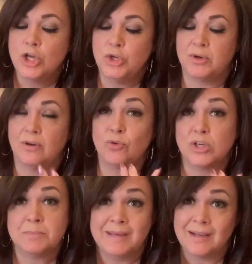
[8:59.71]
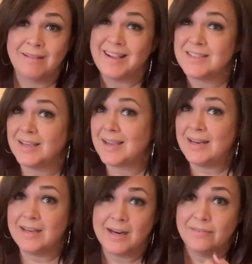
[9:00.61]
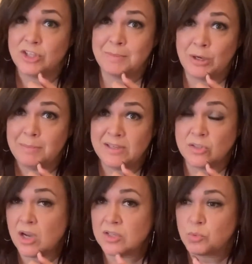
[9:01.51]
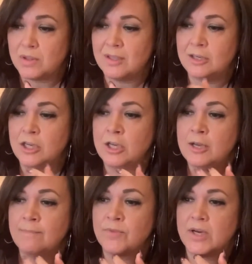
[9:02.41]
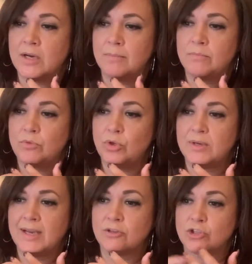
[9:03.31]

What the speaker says: You can of course make a classic, any kind of a tomato based sauce with it. You can